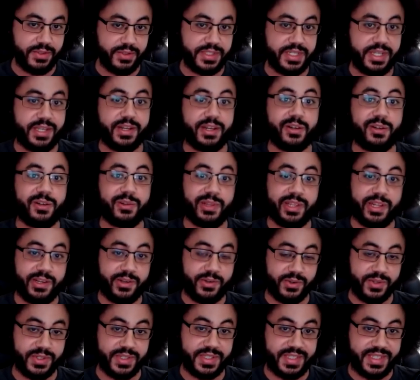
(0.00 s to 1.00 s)
In a clinical
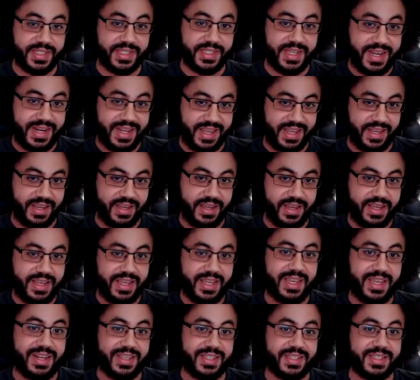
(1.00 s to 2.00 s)
setting, it
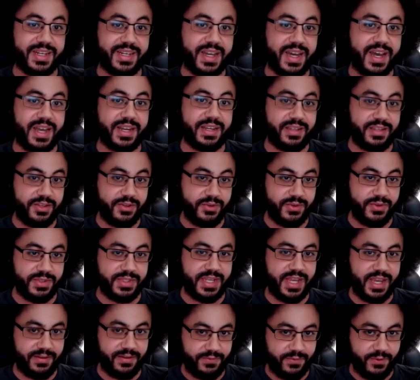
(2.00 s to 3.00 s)
is not used
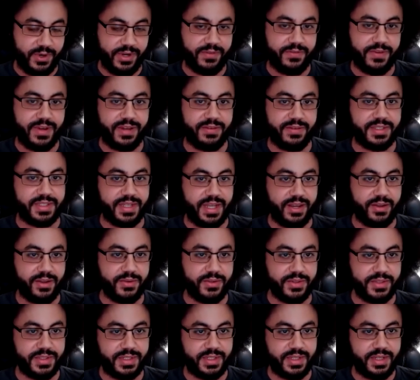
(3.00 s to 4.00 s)
at forty-five
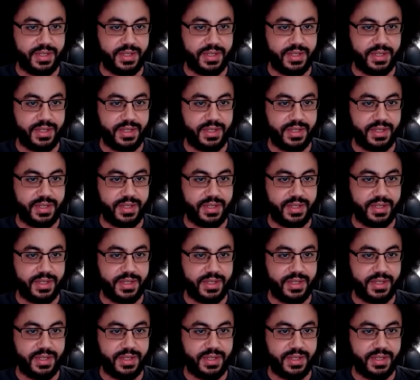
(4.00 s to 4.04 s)
cycles.